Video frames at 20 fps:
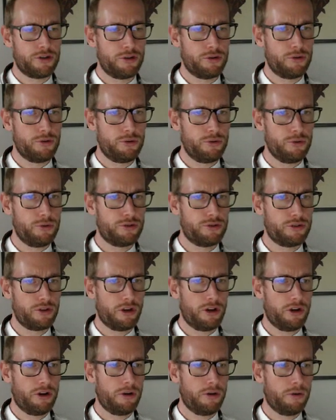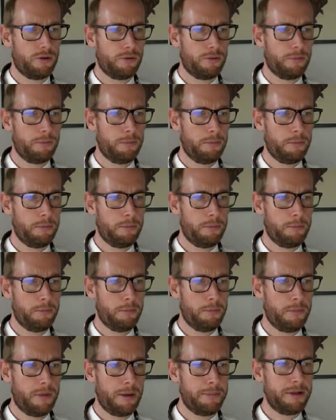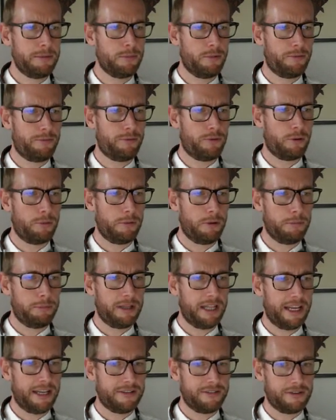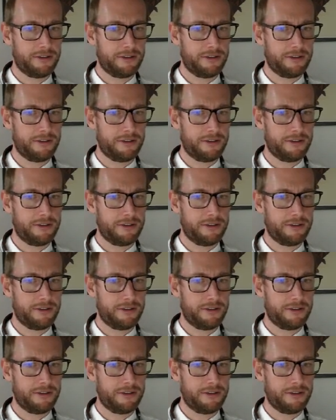you to do so a bit more formal place